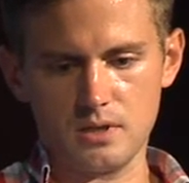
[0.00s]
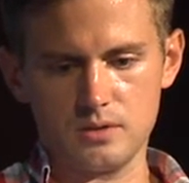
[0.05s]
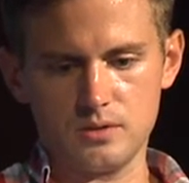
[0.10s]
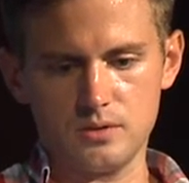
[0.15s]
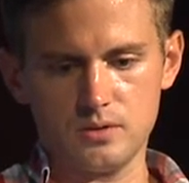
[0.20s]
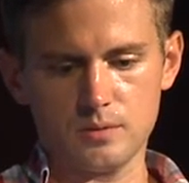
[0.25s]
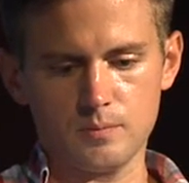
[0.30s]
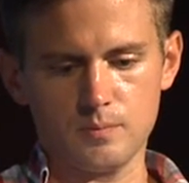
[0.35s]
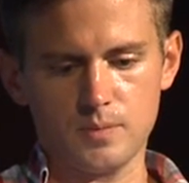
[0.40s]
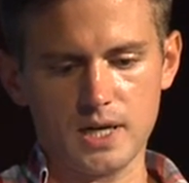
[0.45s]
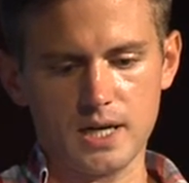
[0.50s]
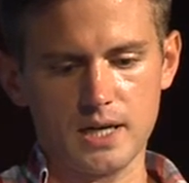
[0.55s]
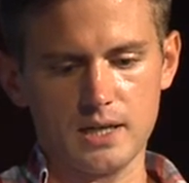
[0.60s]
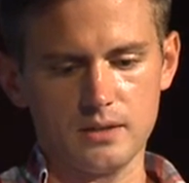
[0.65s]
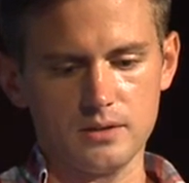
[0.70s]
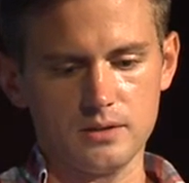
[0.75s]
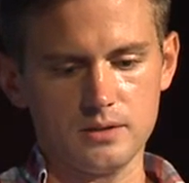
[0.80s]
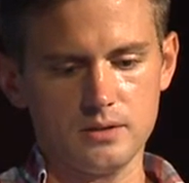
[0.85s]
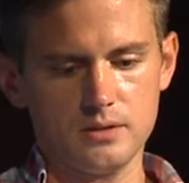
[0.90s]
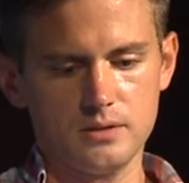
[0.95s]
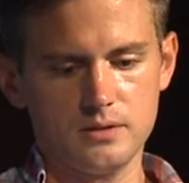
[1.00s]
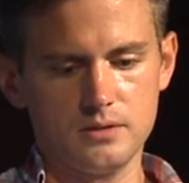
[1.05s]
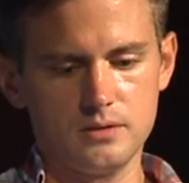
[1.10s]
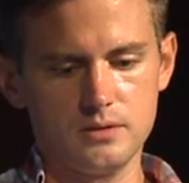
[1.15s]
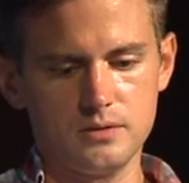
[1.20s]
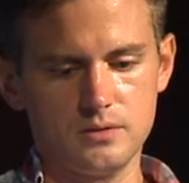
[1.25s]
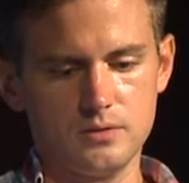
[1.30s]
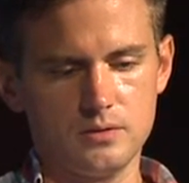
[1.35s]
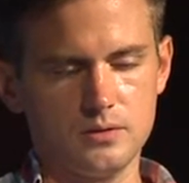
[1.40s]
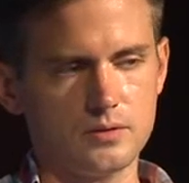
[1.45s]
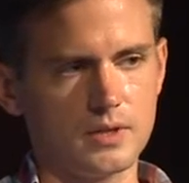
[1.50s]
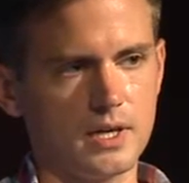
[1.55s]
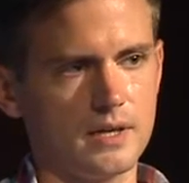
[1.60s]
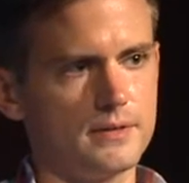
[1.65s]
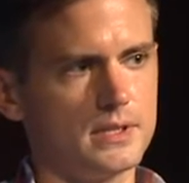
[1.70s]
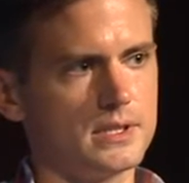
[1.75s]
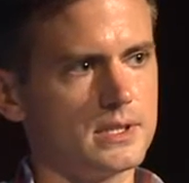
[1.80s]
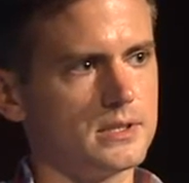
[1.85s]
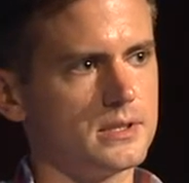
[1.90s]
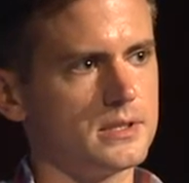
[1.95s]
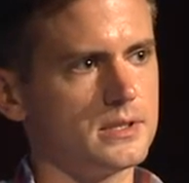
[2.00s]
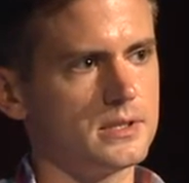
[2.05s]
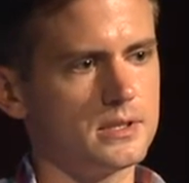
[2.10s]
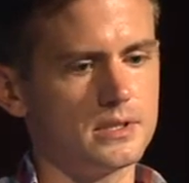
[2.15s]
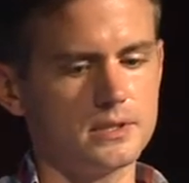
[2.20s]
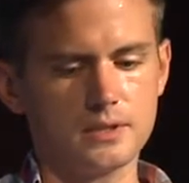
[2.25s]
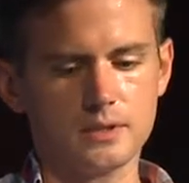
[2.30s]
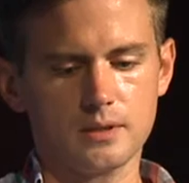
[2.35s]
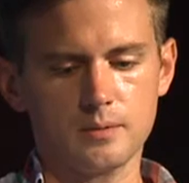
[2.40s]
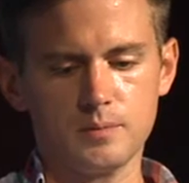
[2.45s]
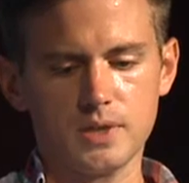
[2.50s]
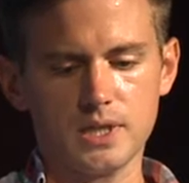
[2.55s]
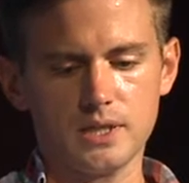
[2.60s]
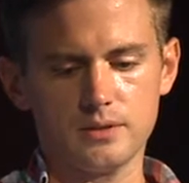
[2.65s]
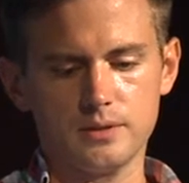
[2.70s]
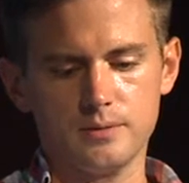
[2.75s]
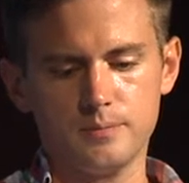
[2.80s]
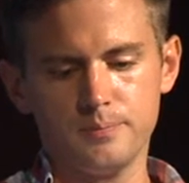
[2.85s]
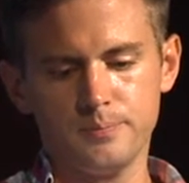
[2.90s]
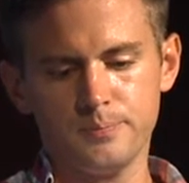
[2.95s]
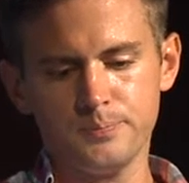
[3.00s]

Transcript: compile to derive these instances and compile them.